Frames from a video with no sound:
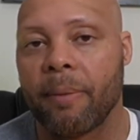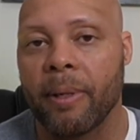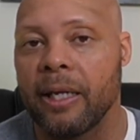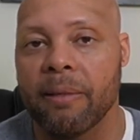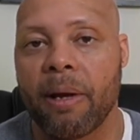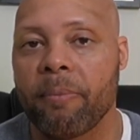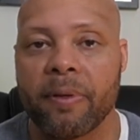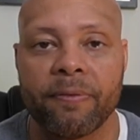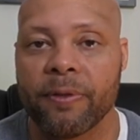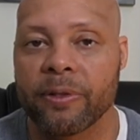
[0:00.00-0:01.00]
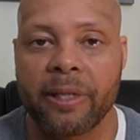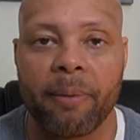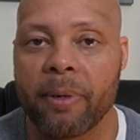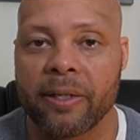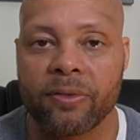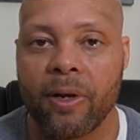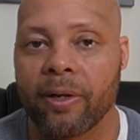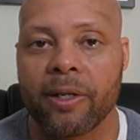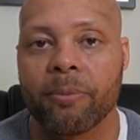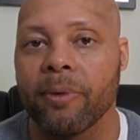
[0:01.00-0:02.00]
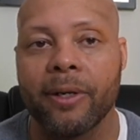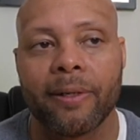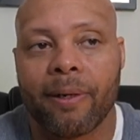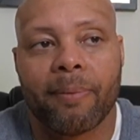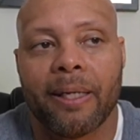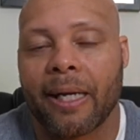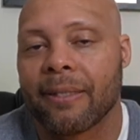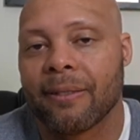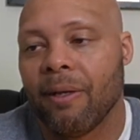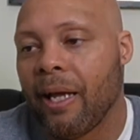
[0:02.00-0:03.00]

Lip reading: I mean, it might be feel 10 minutes longer, but I mean, like